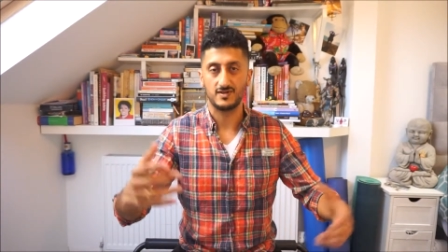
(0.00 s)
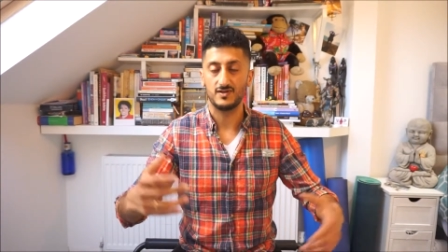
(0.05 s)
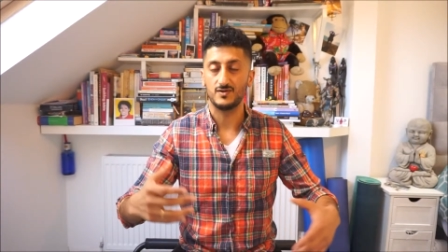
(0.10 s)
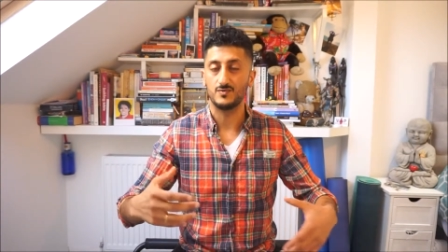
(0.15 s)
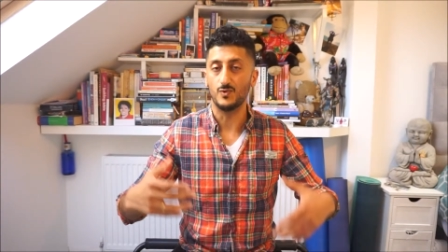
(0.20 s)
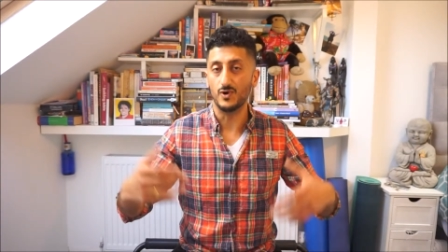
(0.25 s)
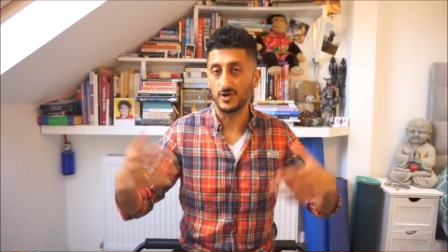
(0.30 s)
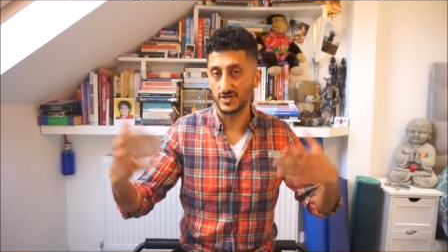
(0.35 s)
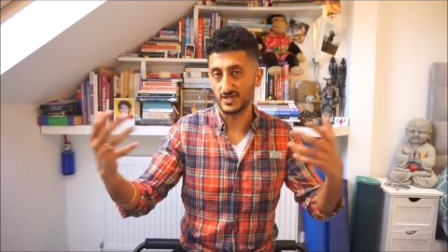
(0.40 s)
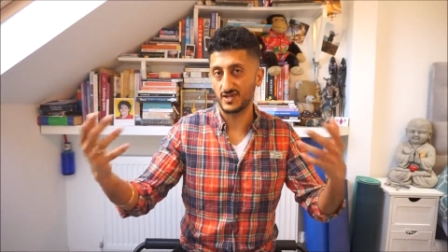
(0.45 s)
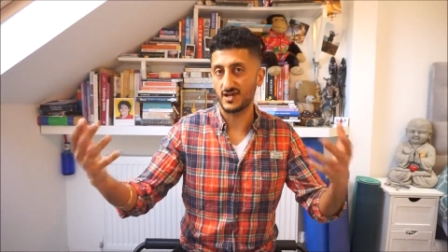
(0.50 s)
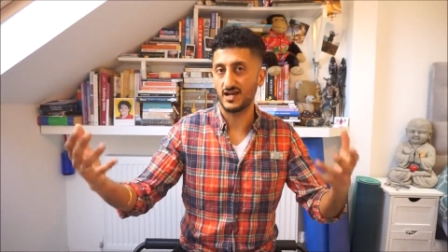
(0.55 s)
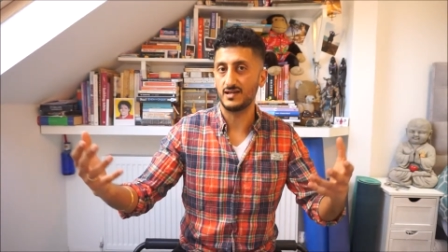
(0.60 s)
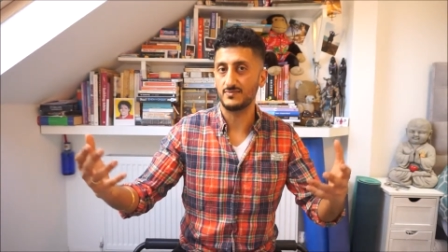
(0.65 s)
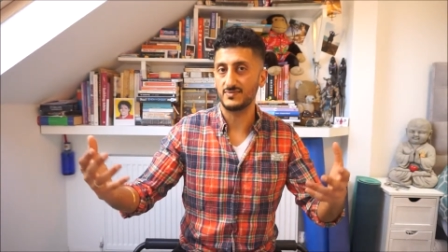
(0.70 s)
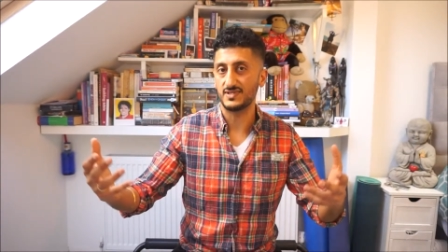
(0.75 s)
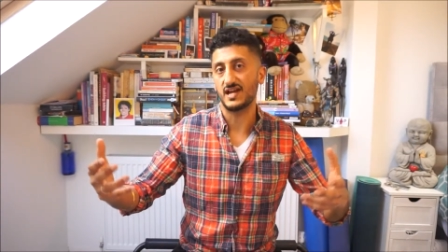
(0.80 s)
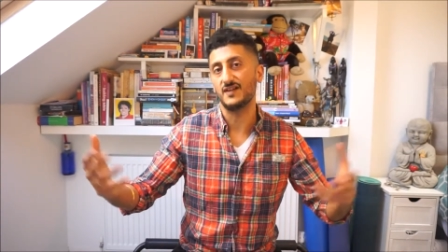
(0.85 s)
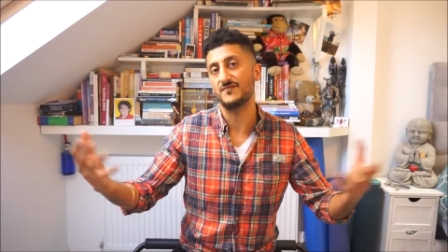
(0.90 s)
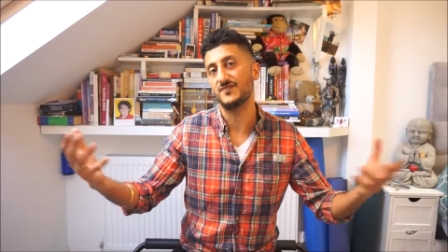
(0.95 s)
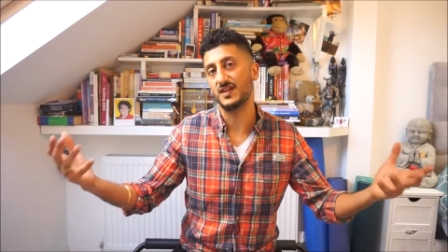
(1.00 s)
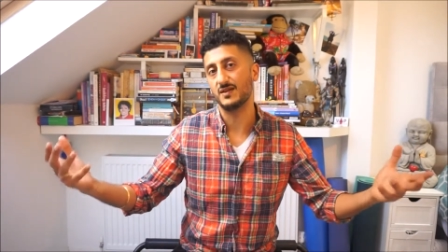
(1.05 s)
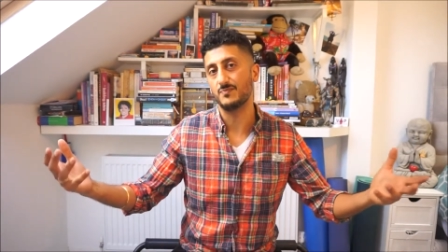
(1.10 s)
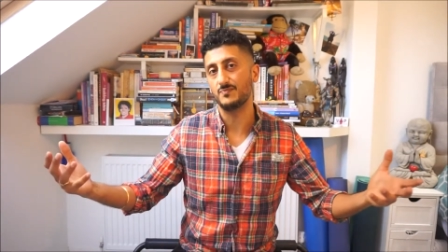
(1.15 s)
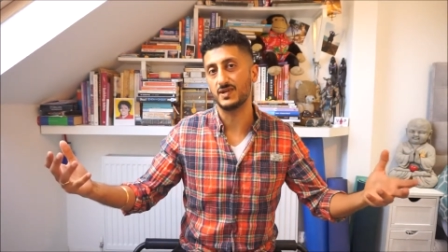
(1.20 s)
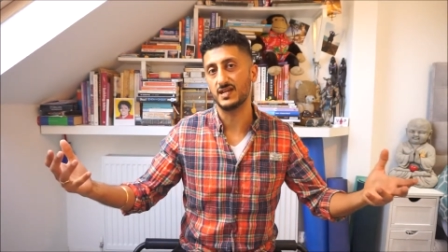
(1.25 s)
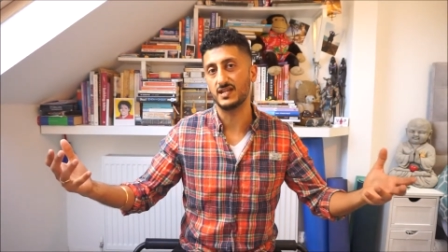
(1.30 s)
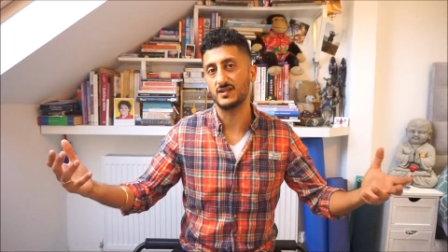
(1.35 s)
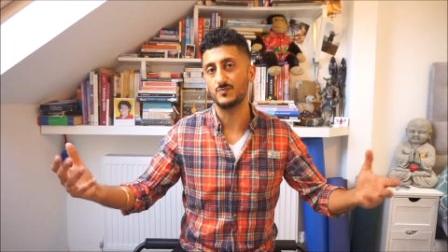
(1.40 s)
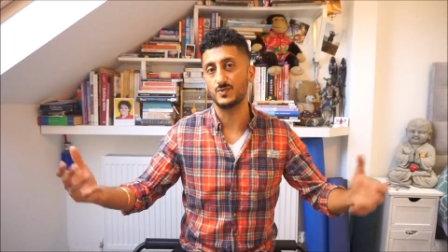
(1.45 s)
What times have there
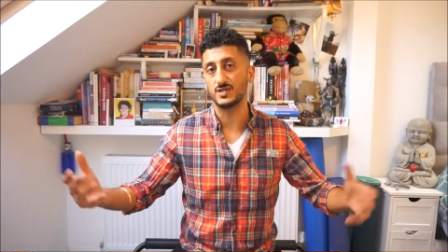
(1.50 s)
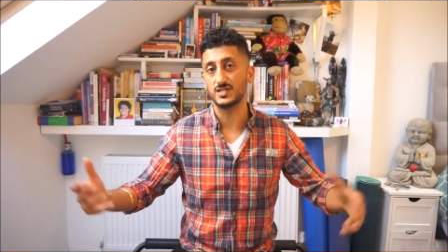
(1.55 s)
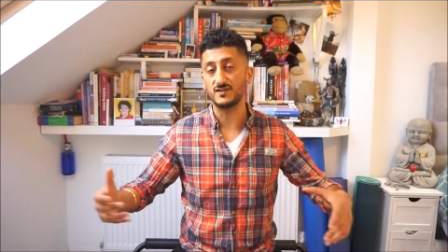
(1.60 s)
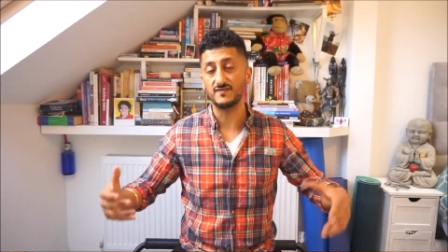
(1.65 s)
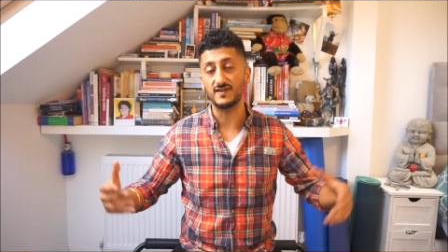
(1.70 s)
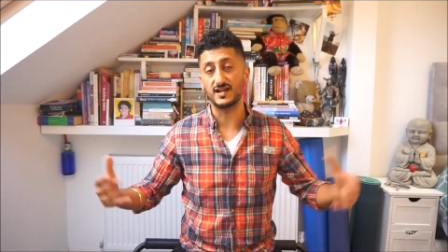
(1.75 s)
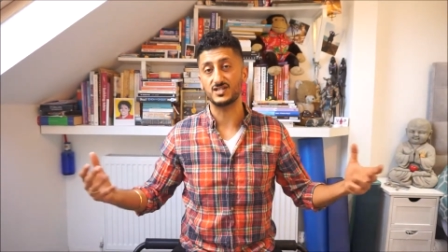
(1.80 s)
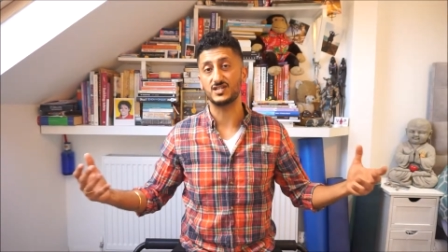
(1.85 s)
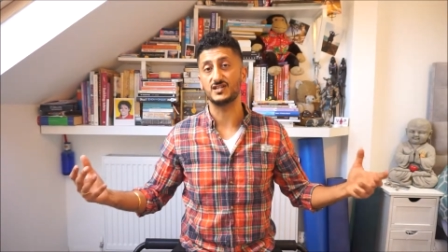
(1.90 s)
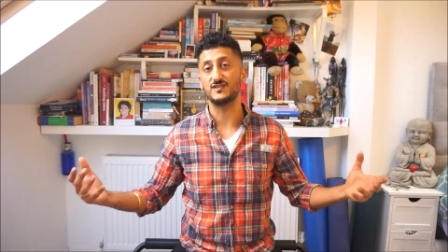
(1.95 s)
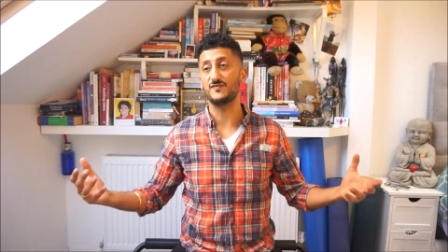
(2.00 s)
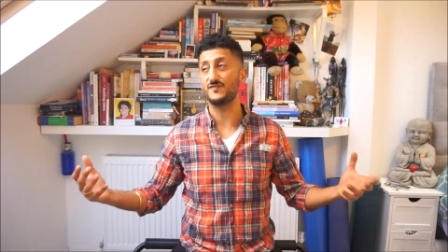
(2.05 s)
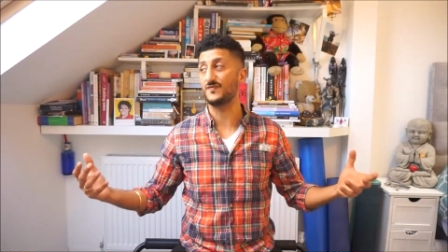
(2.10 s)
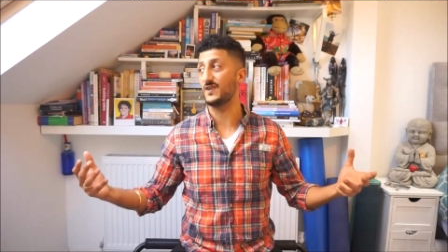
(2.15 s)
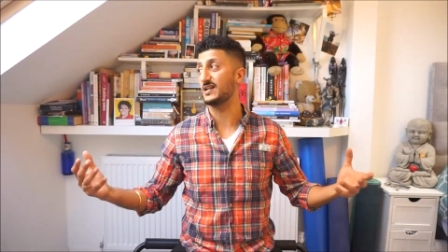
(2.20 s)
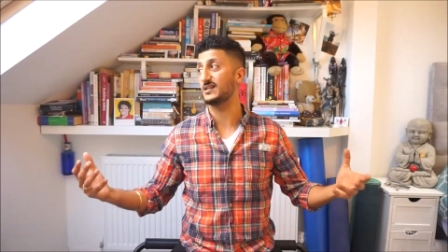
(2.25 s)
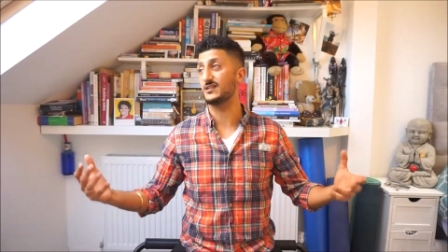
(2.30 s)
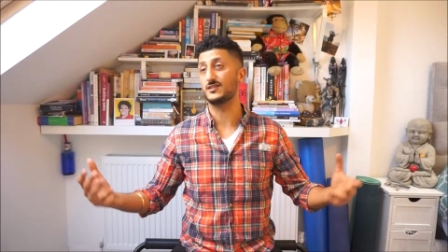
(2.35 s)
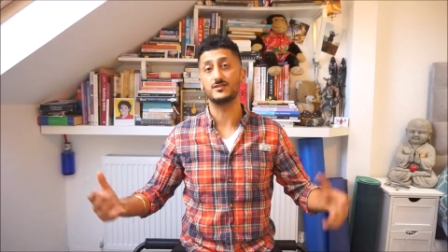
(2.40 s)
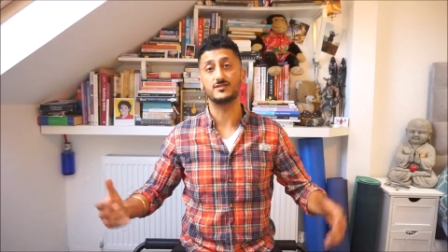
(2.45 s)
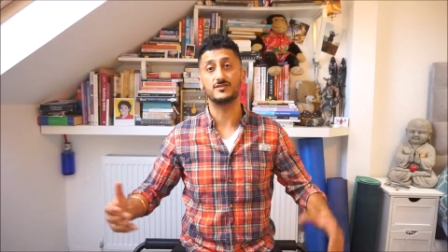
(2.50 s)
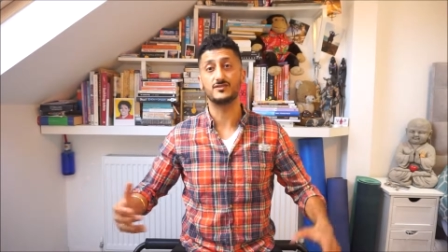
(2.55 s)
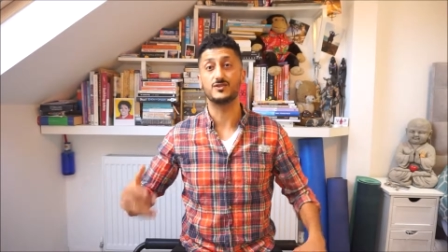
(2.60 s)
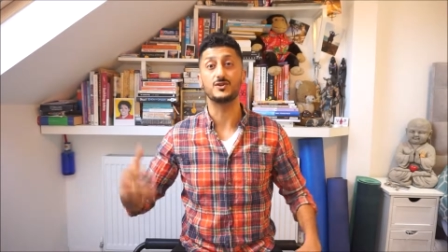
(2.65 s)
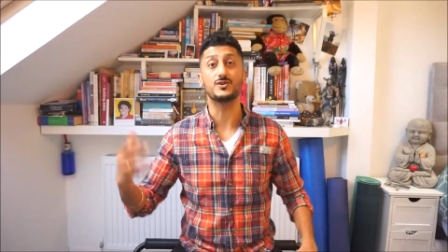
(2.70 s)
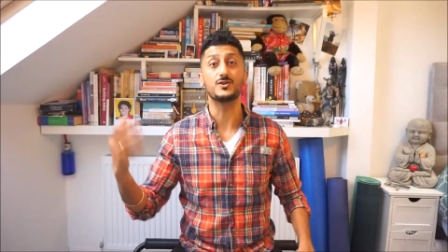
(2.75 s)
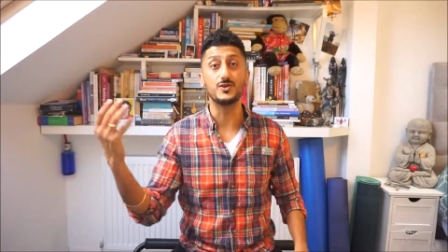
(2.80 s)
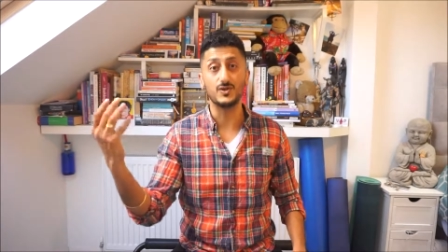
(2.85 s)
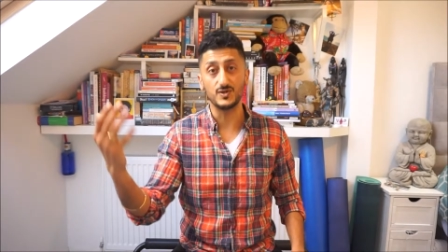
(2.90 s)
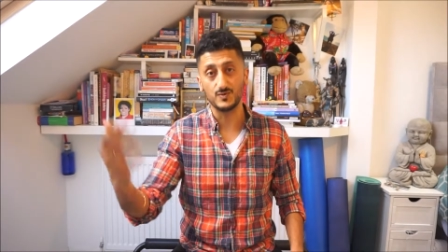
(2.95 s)
been when you've actually fed the
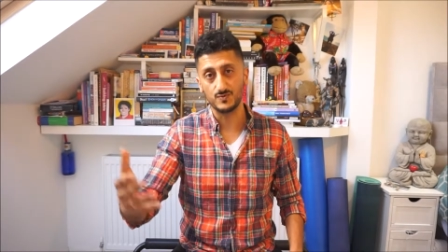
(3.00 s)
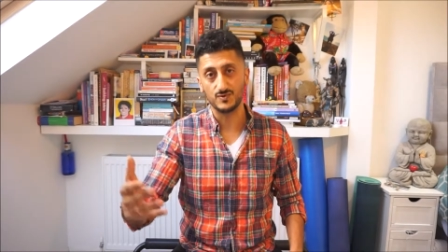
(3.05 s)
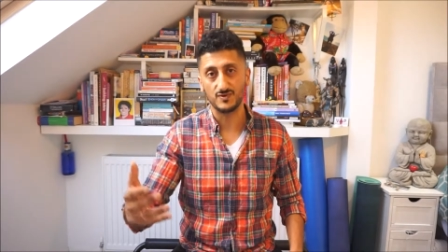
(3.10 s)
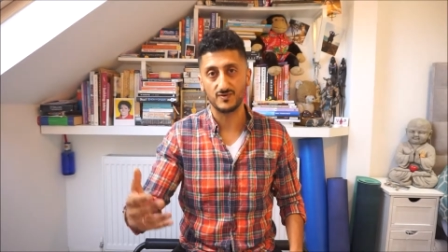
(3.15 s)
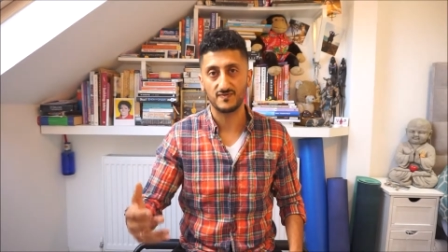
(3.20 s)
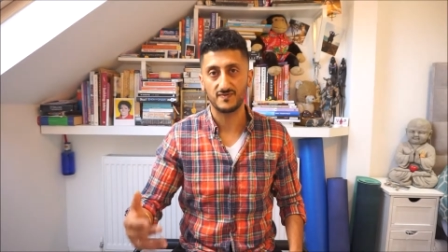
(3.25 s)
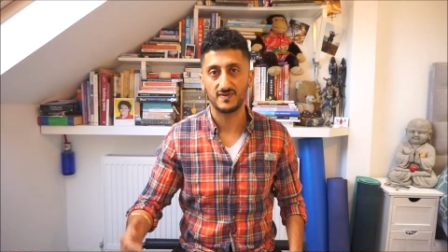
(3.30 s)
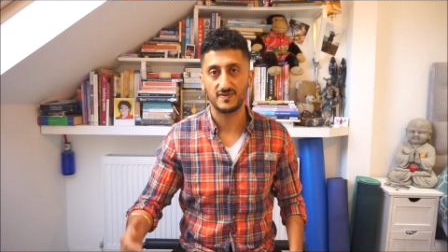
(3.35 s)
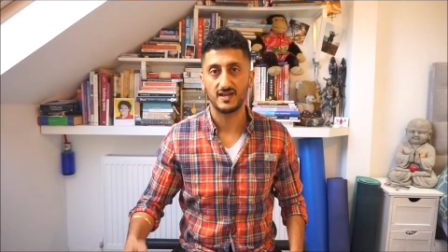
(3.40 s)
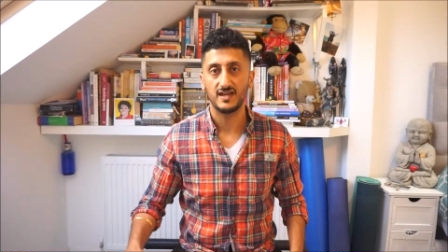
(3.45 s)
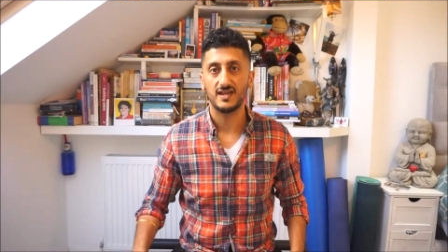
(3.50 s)
good wolf?